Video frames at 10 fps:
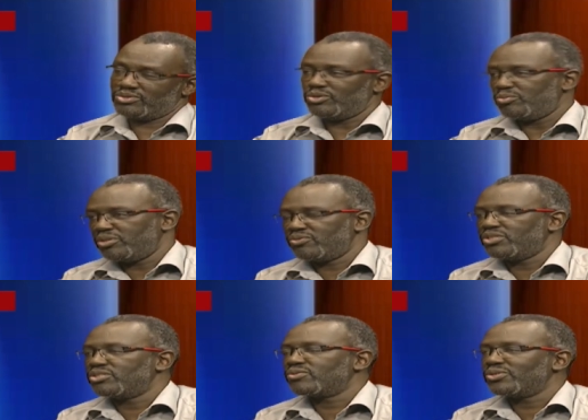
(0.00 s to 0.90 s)
You pay for
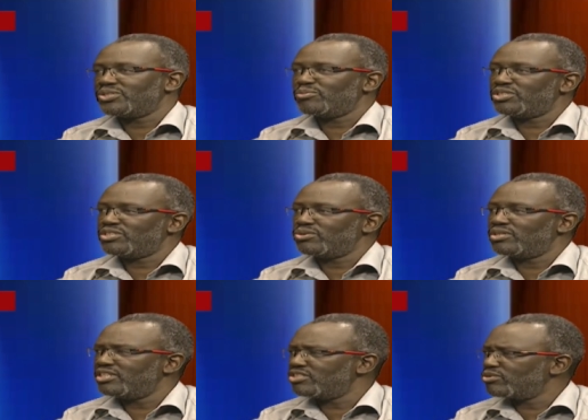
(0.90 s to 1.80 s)
it, of course, but you would
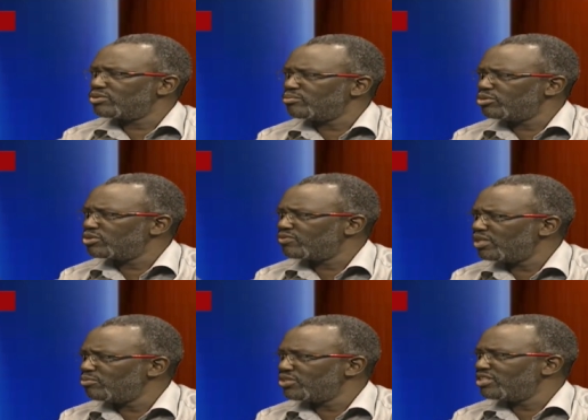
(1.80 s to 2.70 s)
lace it with a bit of
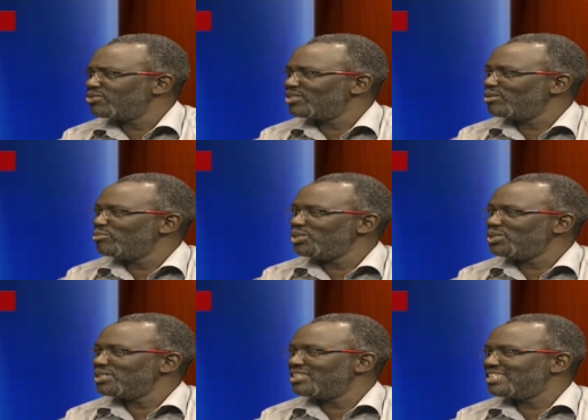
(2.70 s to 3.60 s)
lemon, and it was an
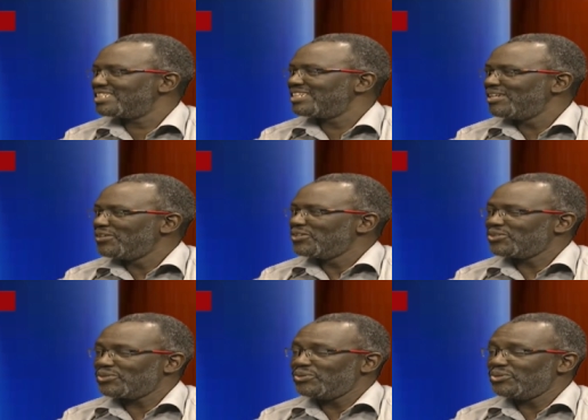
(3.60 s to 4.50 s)
amazing test.
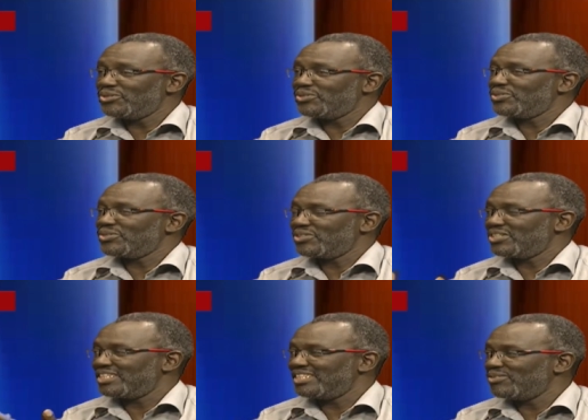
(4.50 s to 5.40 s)
So who knows?
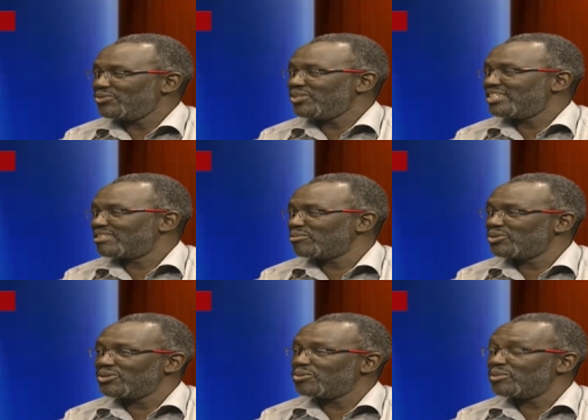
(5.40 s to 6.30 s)
In a few years, somebody
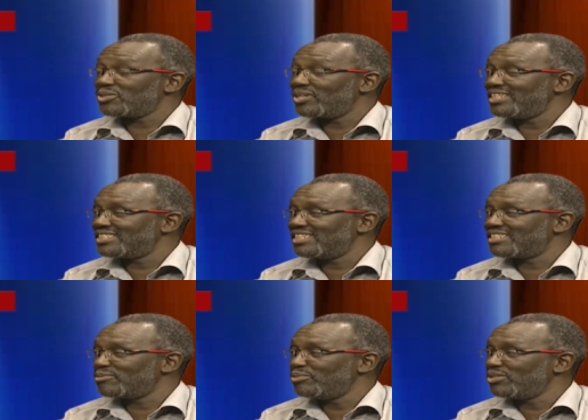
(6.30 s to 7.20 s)
will commercialize that.
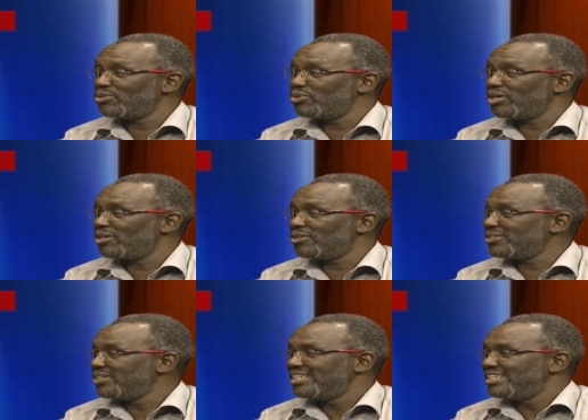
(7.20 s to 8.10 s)
It'll be
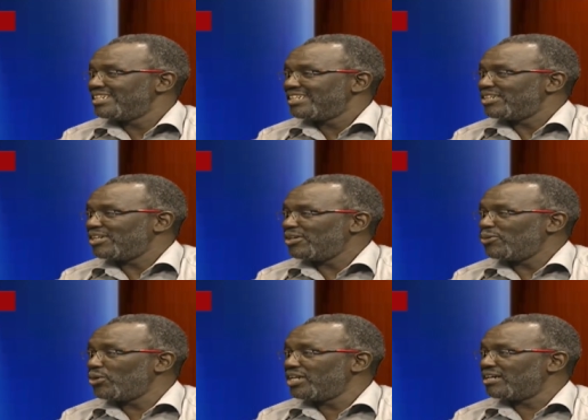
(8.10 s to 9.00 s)
a, a,
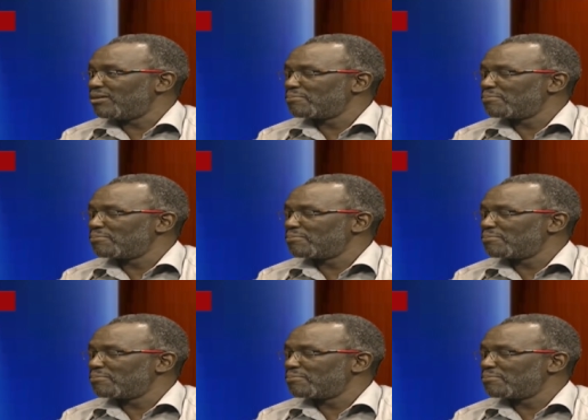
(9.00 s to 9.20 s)
winner.